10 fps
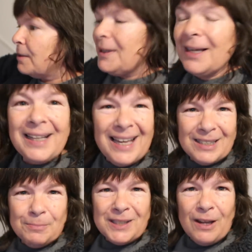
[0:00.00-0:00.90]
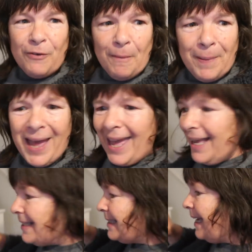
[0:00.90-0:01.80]
So we're going to get some stuff
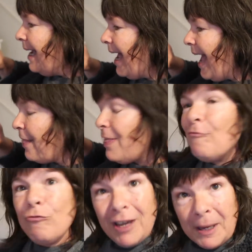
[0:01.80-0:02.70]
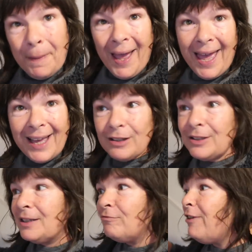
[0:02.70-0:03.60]
unpacked and then
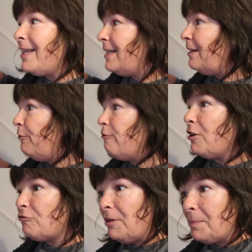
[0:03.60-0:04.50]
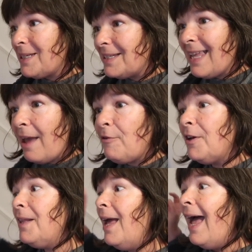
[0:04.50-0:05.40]
repacked, ready for our trip to
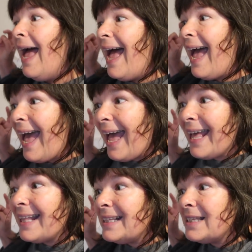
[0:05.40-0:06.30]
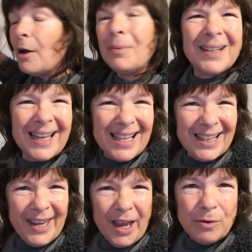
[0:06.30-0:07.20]
Devon. And I'm going to get
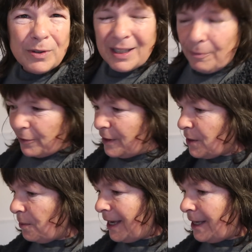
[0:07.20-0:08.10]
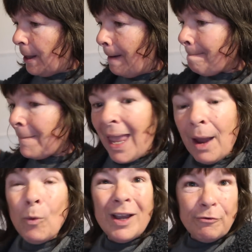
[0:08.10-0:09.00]
Leo something to eat
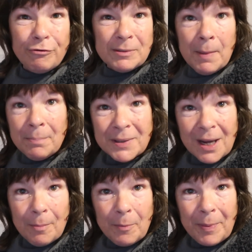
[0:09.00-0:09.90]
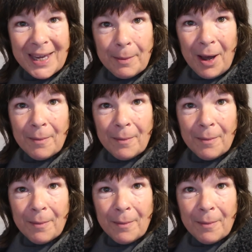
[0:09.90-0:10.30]
and wait for his mum to come and pick him